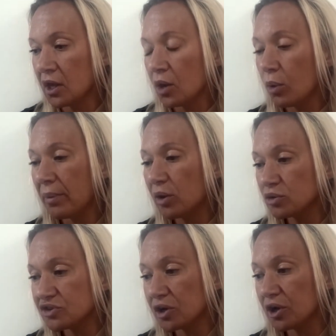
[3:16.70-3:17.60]
We'll be
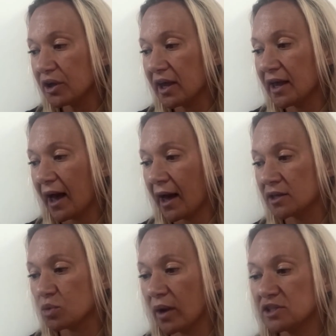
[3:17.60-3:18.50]
also looking
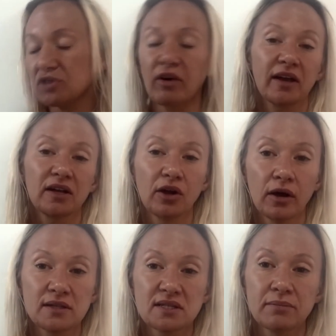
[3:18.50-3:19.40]
at when to
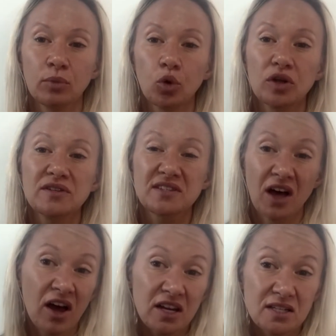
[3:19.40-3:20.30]
recognise some more
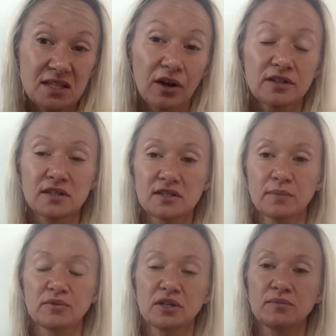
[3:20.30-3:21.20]
concerning signs and
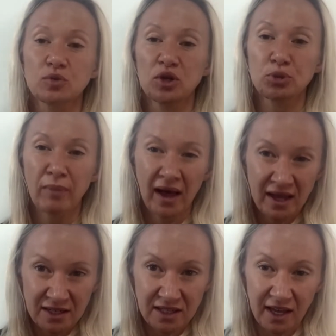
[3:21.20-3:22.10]
symptoms which may
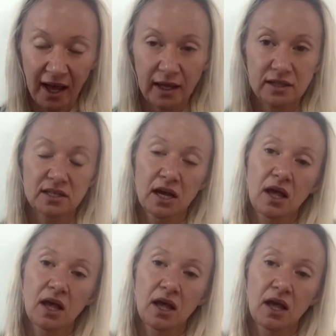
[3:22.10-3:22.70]
indicate